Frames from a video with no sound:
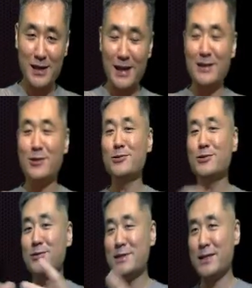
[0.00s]
and
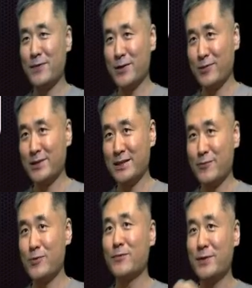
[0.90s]
also severity
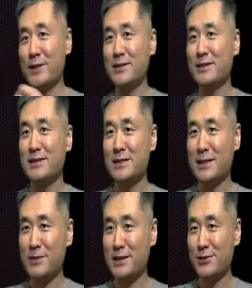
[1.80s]
with physical
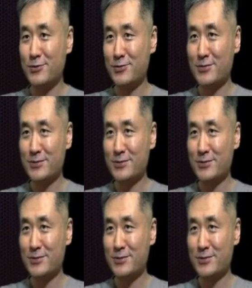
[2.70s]
examination.